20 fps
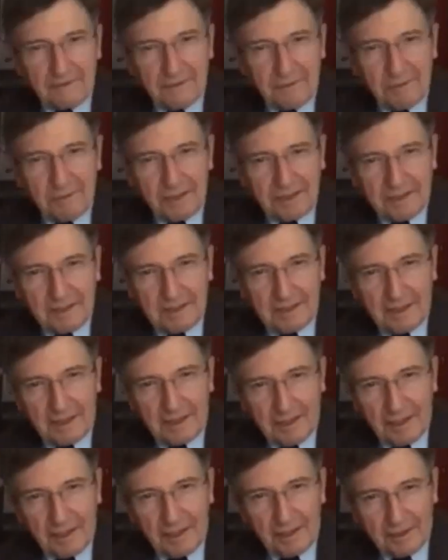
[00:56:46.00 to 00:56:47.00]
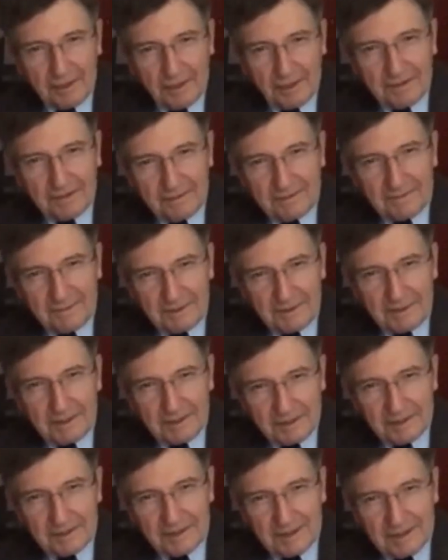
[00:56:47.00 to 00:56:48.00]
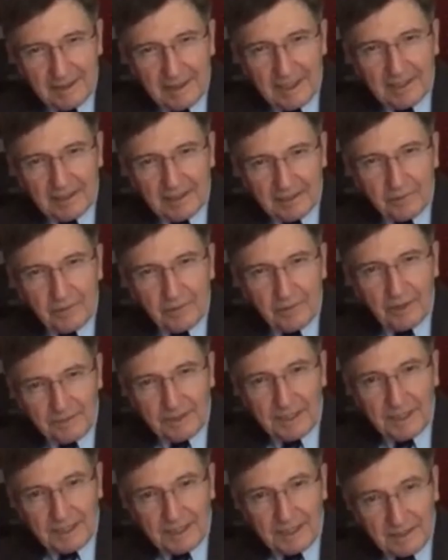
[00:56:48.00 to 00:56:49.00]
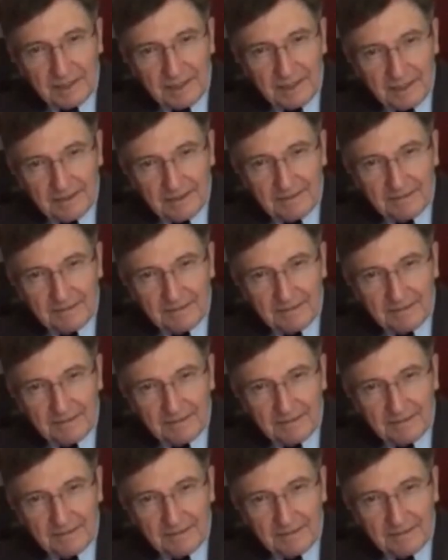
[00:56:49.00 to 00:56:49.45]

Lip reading: to me, a hug. Yes, and his wife Nancy.